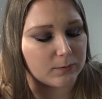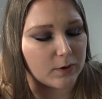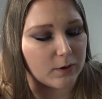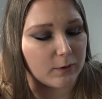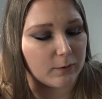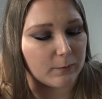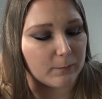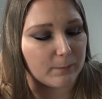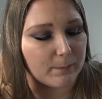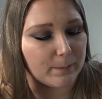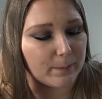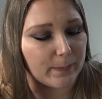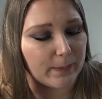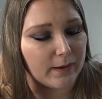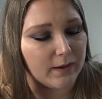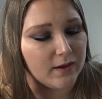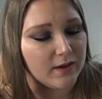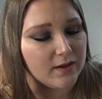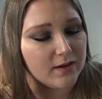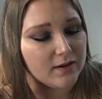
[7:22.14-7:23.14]
Oh,
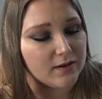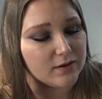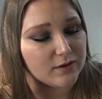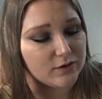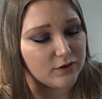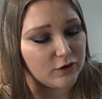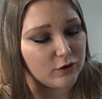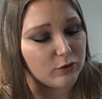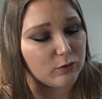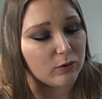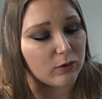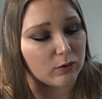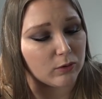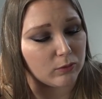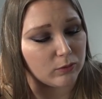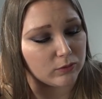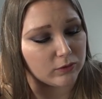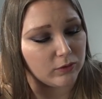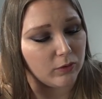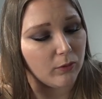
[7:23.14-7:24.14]
New or
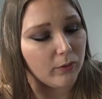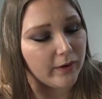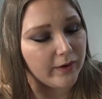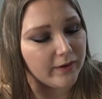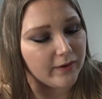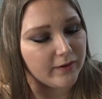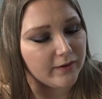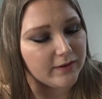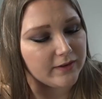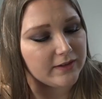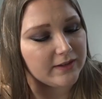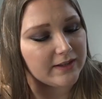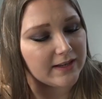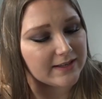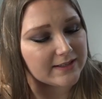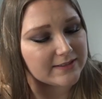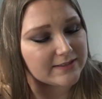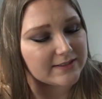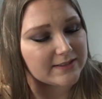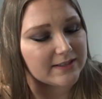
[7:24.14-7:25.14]
old coil?
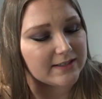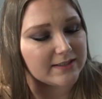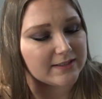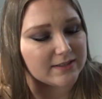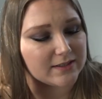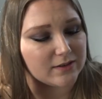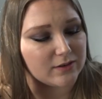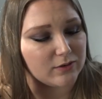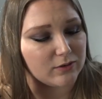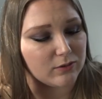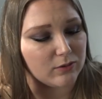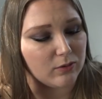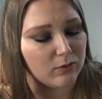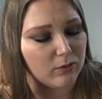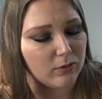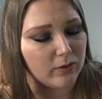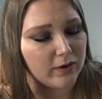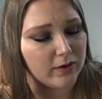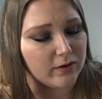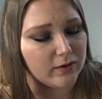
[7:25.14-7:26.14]
Yes, it is a new
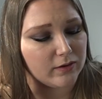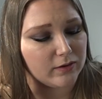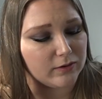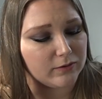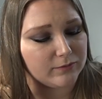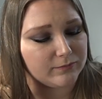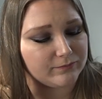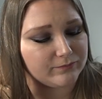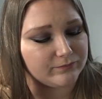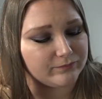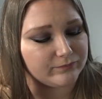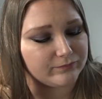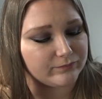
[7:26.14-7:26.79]
coil.